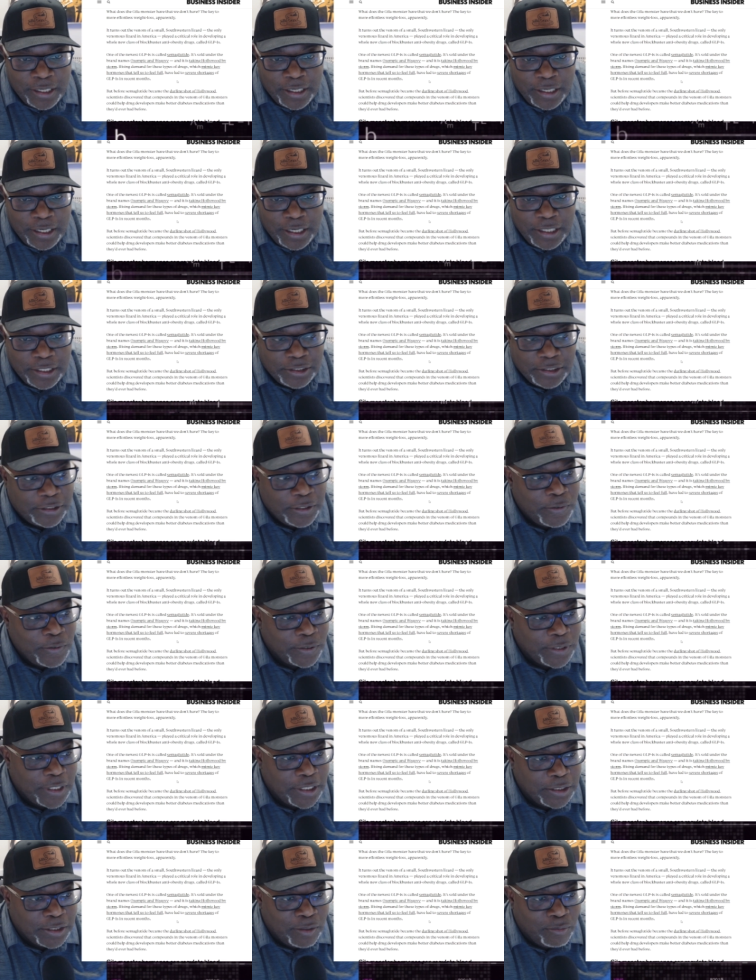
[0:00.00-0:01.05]
It is sold
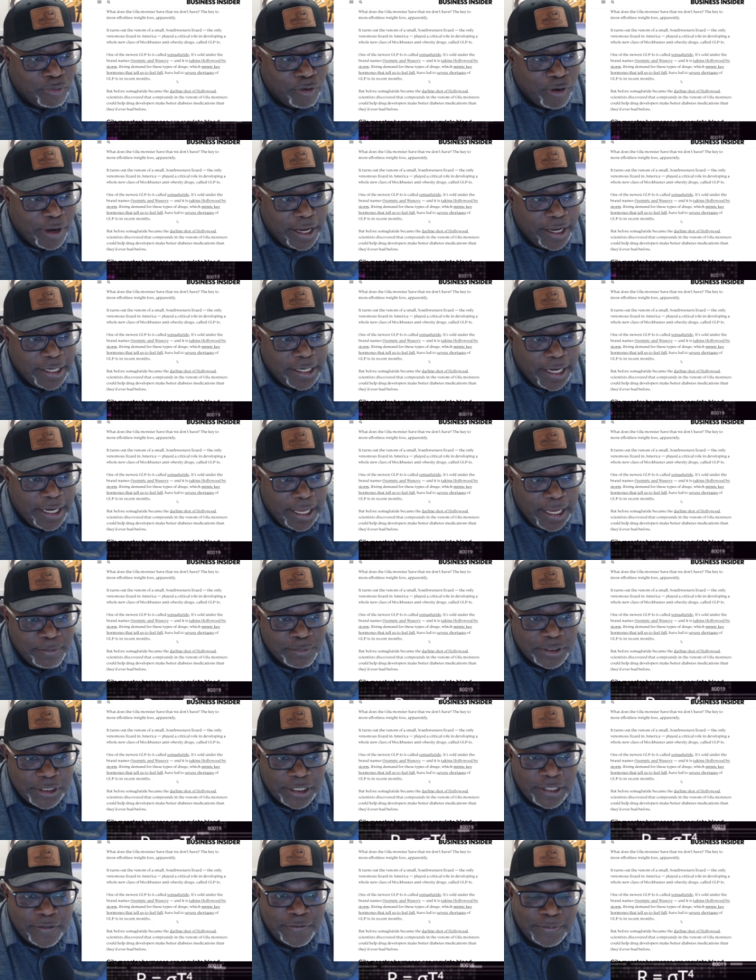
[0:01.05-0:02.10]
under the brand names
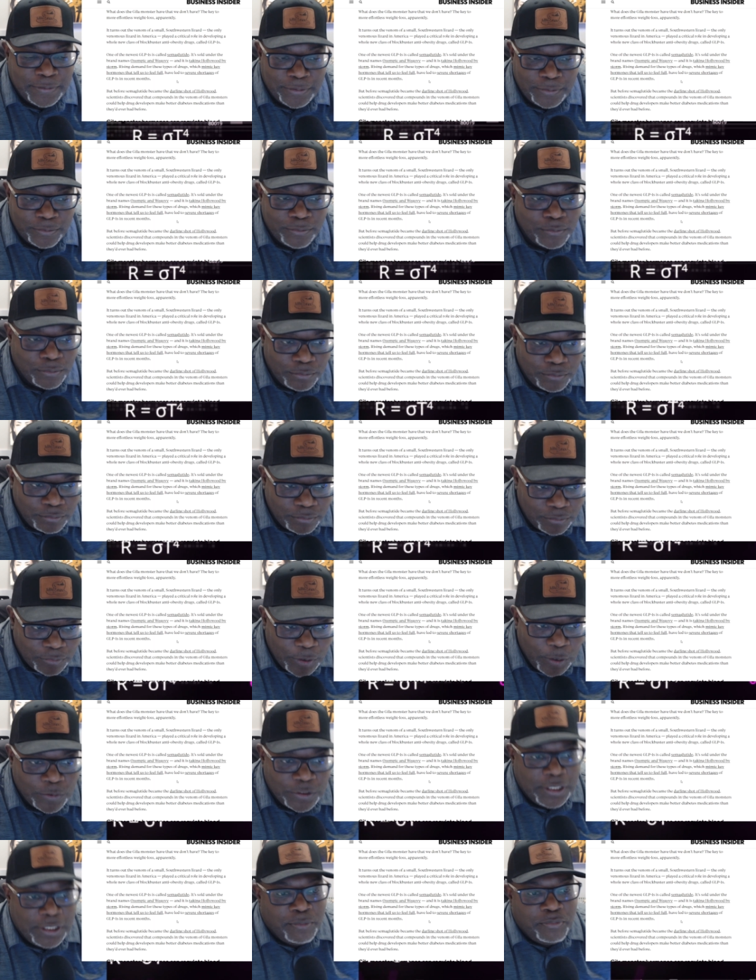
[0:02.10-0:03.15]
of
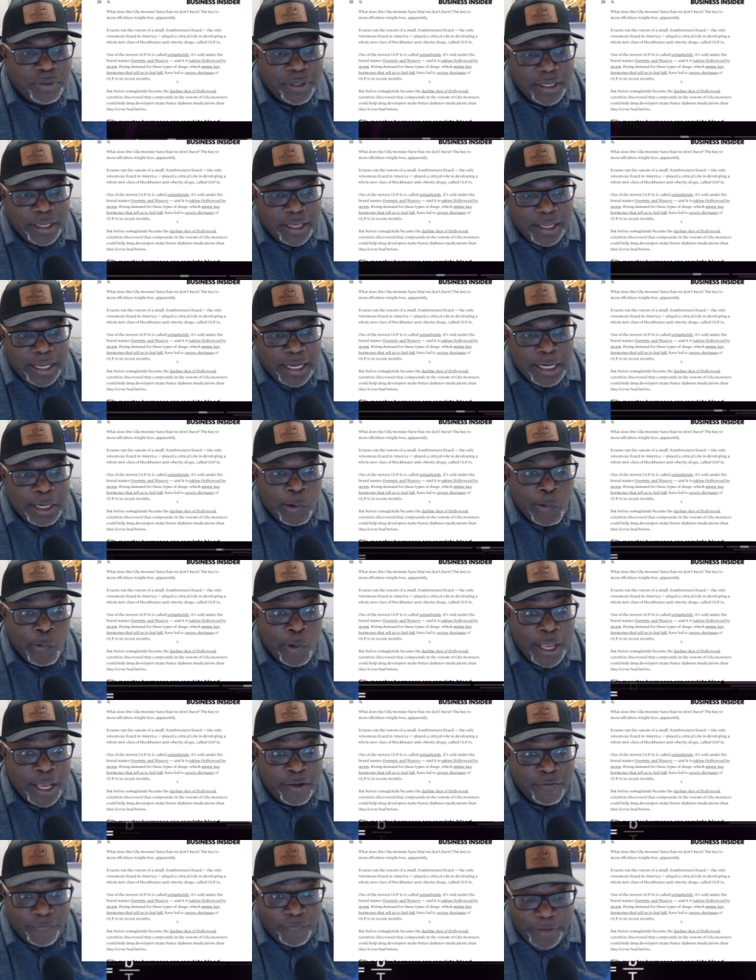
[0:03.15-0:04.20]
Ozempic and
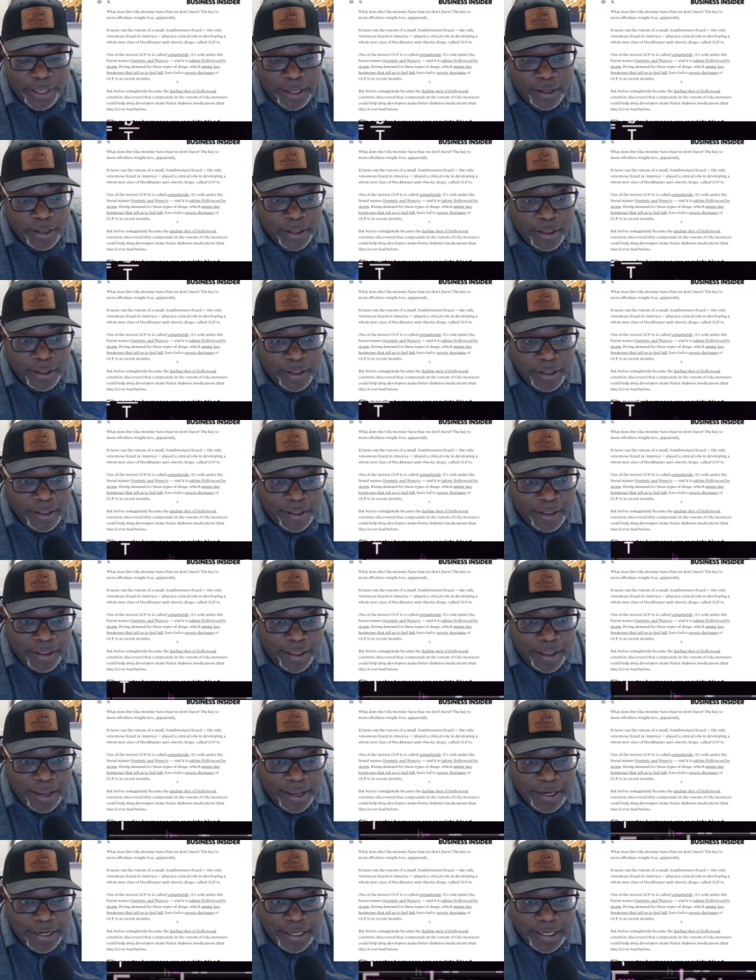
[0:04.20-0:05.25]
Wegovy,
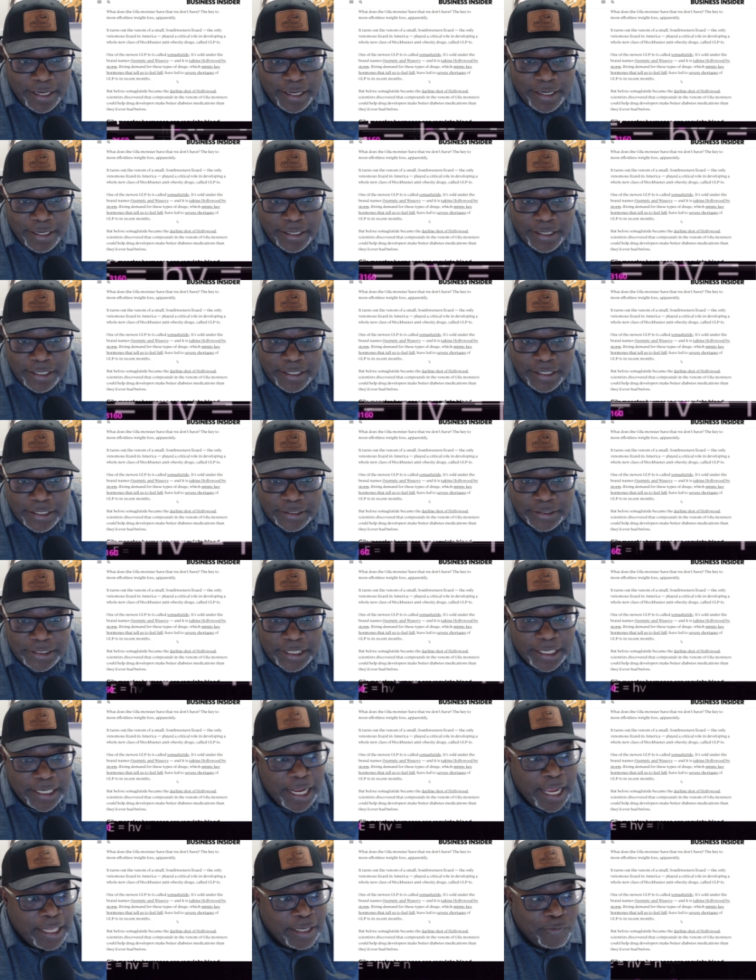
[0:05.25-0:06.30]
and it is
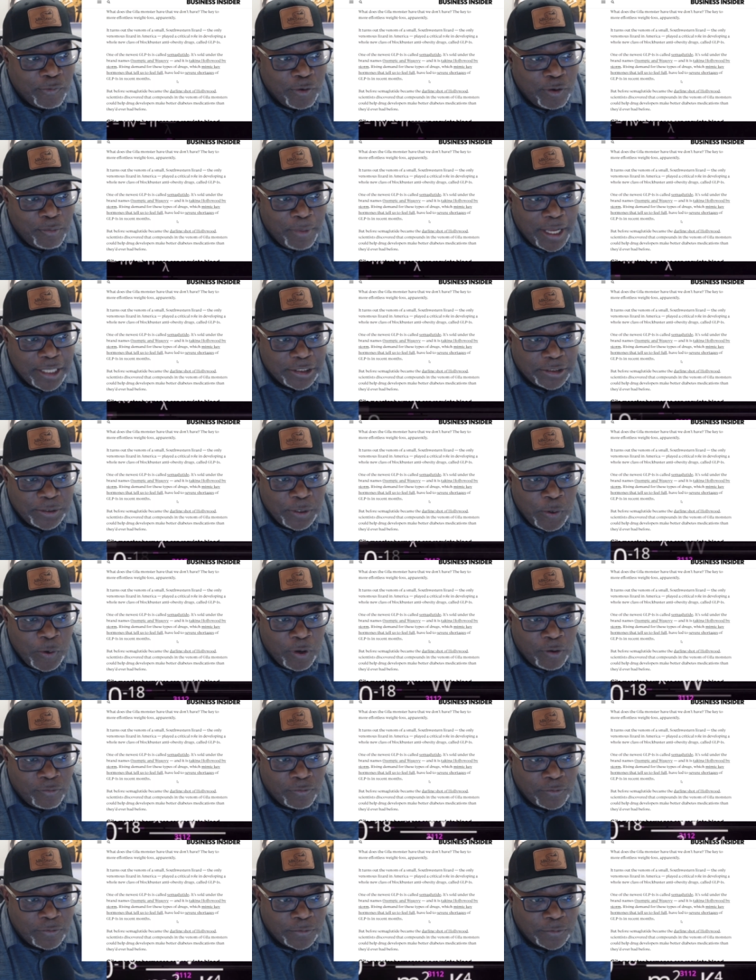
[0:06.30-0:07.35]
taking Hollywood by
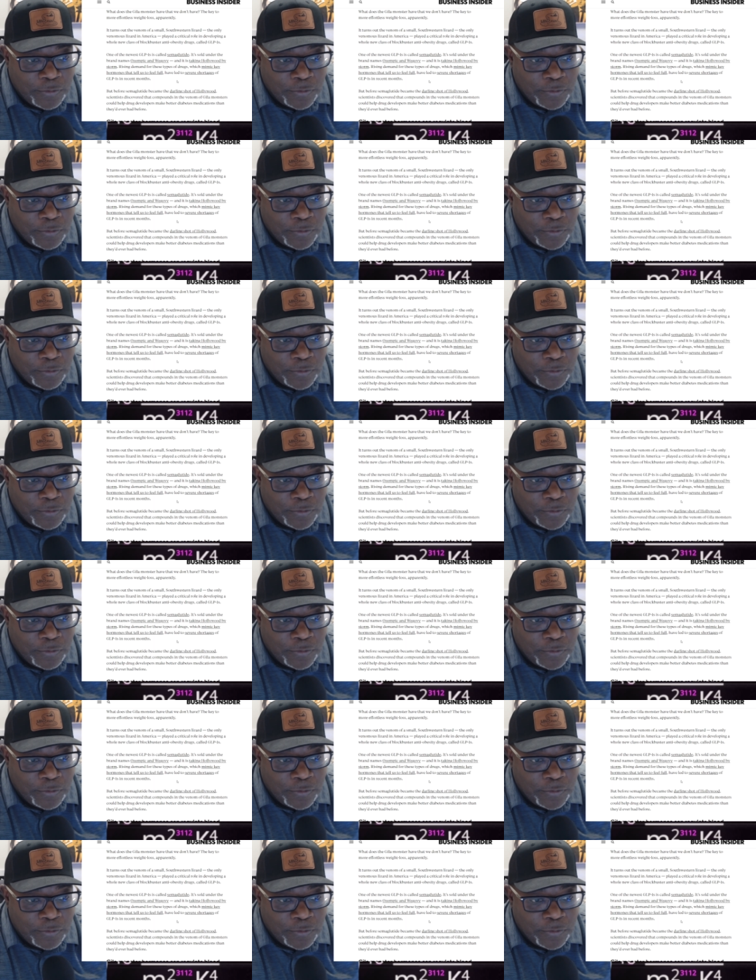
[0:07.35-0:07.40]
storm.